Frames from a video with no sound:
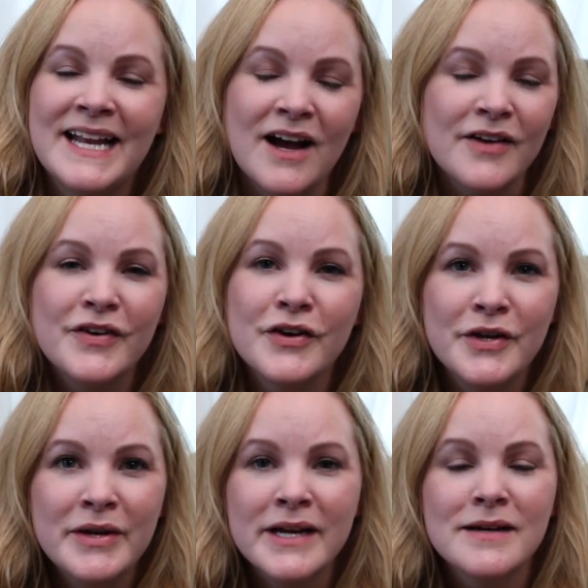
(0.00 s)
Now, if you're
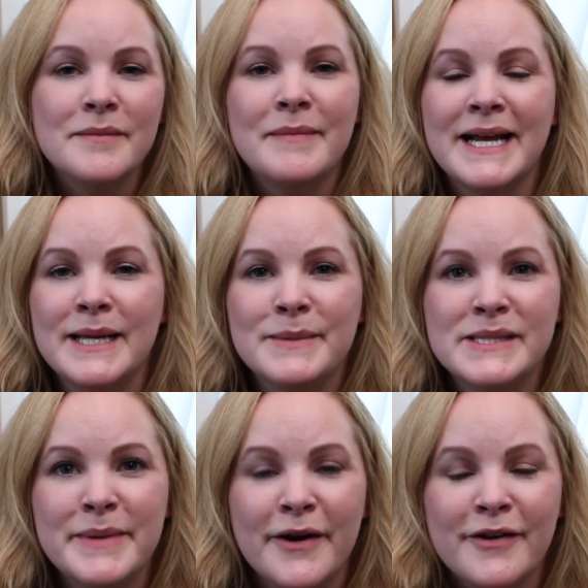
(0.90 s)
new here, my name
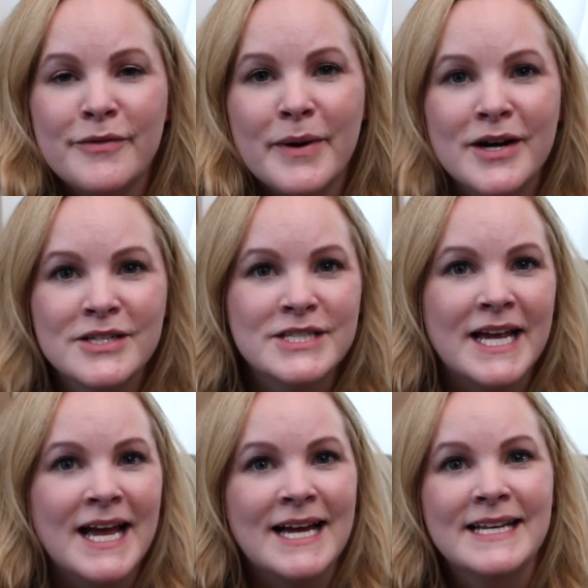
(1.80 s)
is Meredith Marsh,
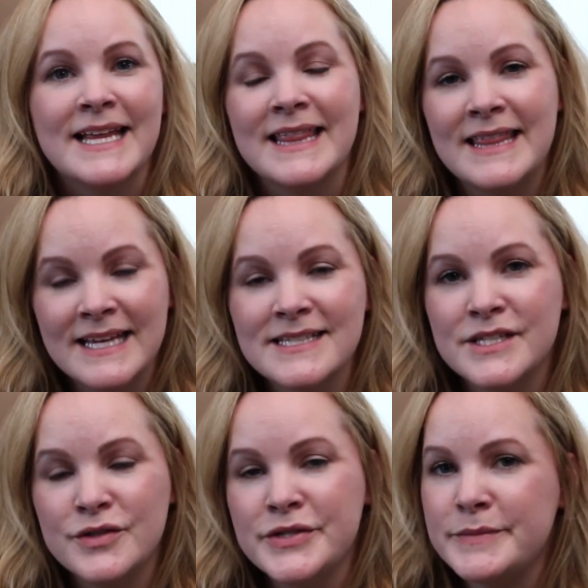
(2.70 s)
and this
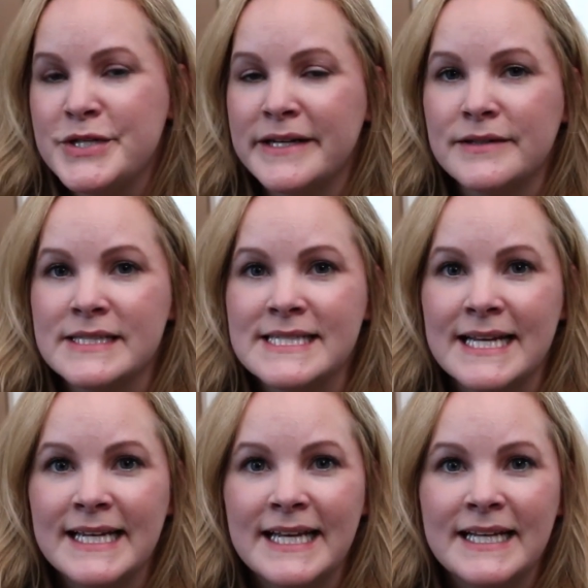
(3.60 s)
YouTube channel is
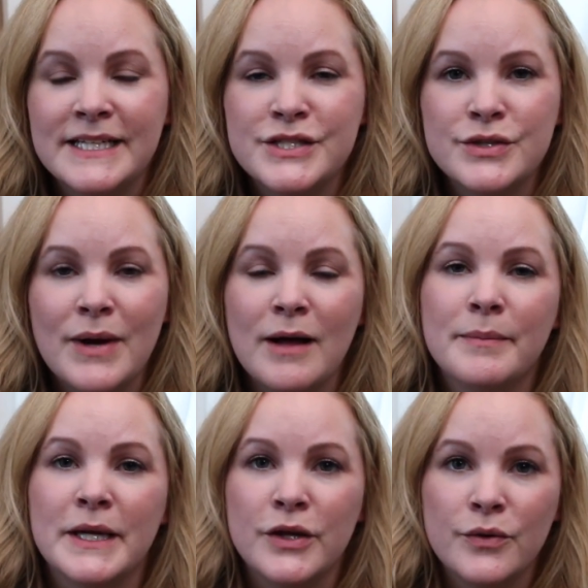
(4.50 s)
dedicated to
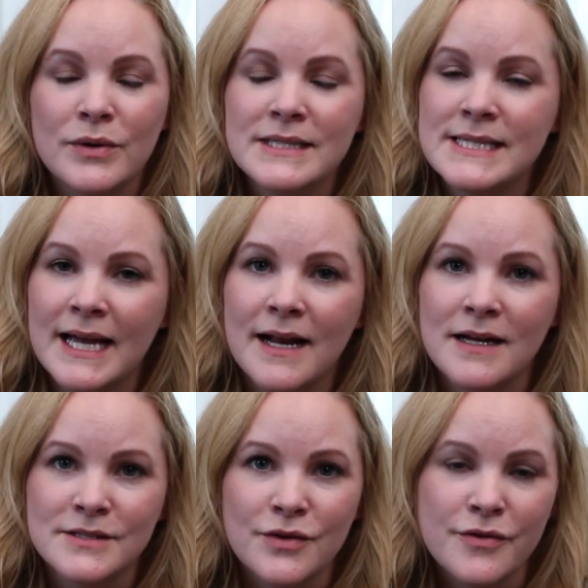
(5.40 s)
helping your side
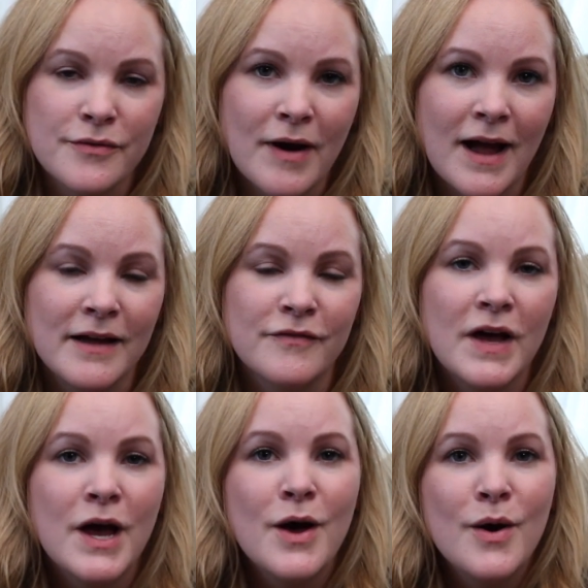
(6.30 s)
hustle thrive
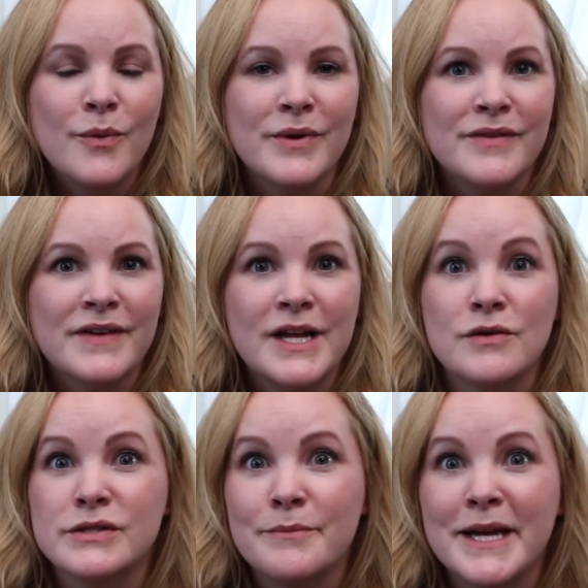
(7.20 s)
with
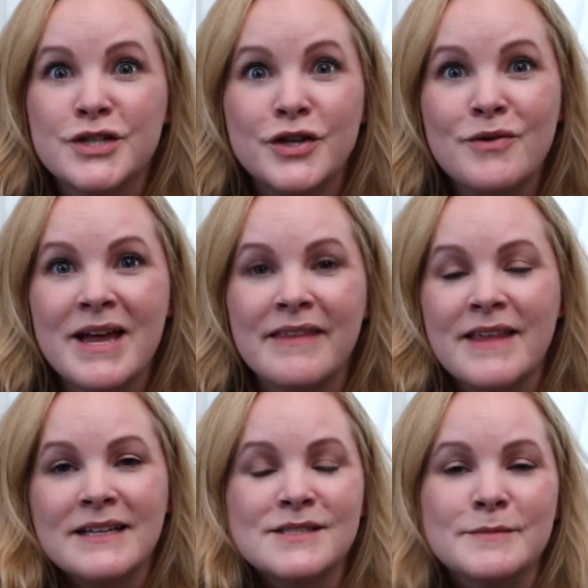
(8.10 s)
video. So make sure you hit
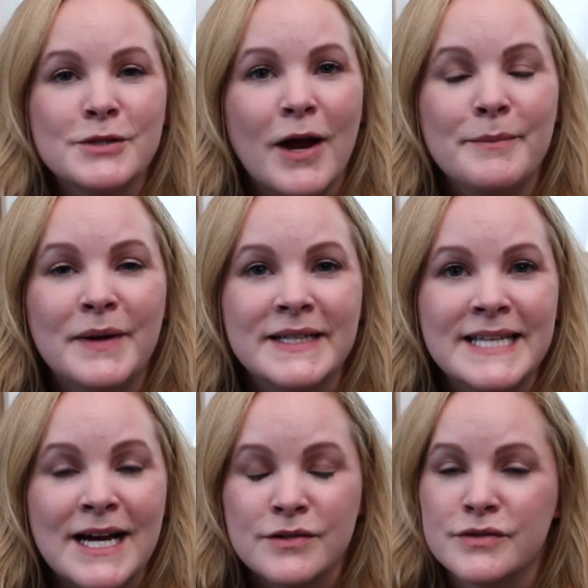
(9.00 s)
that subscribe
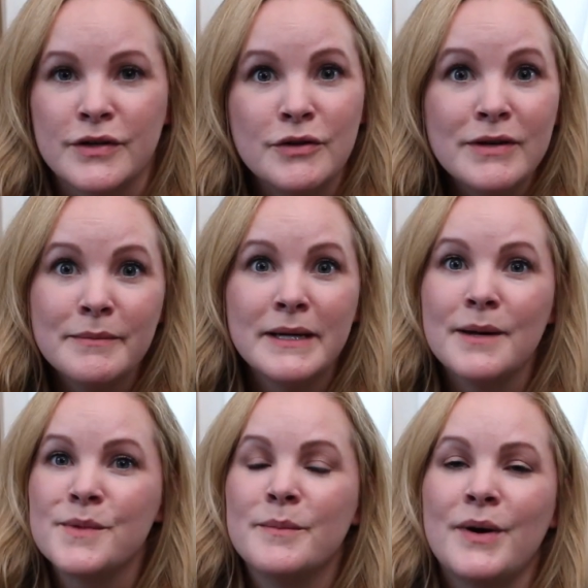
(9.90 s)
button now so you can
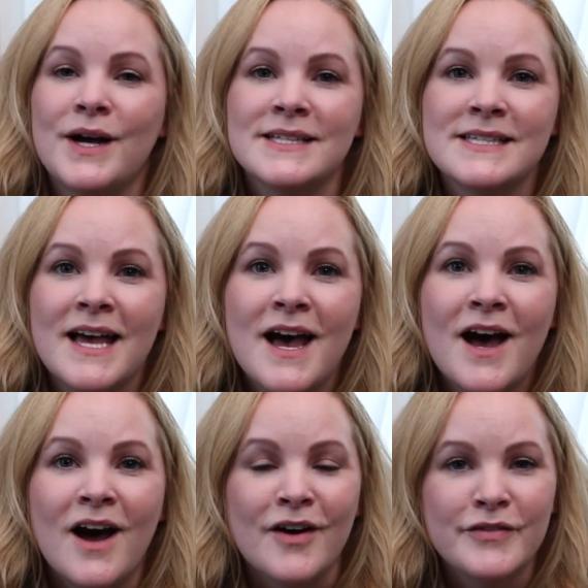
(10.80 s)
become the boss
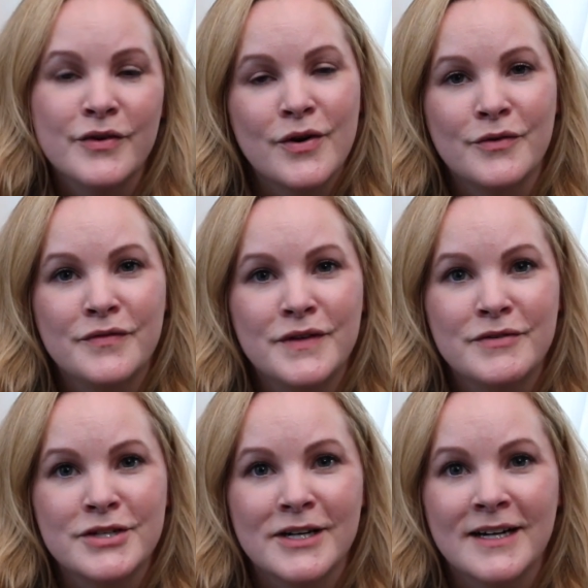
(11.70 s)
of your own
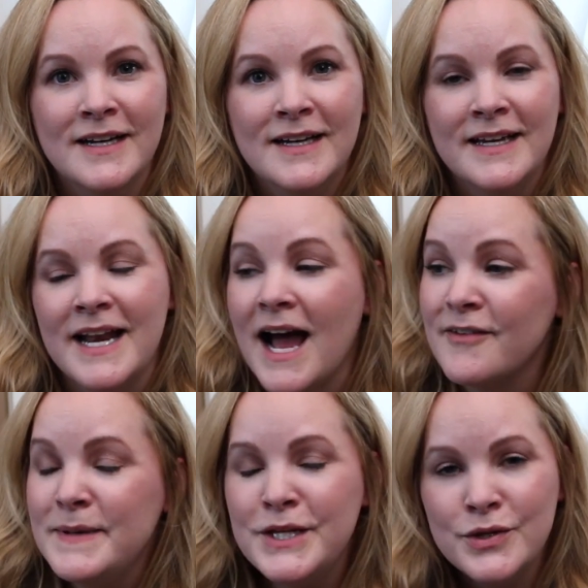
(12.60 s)
future. And
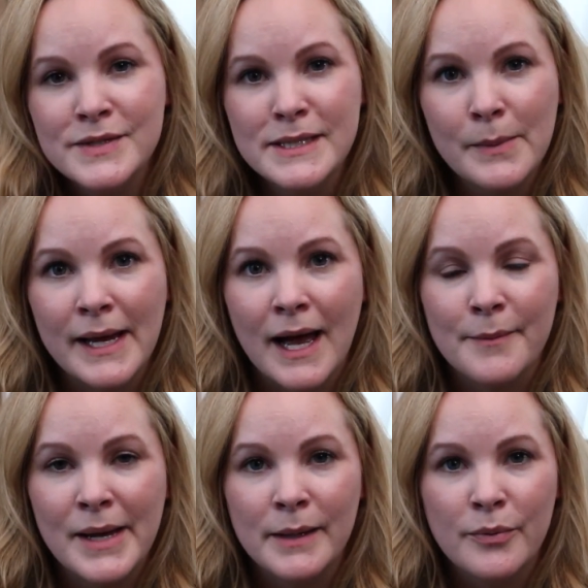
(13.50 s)
I've been using
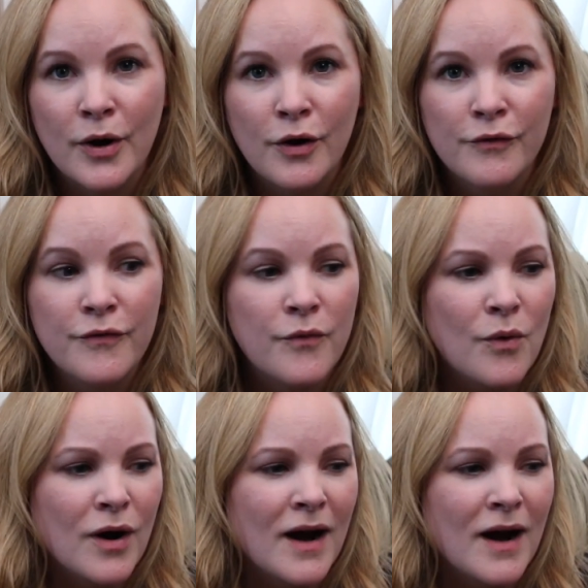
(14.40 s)
my iPad Pro for,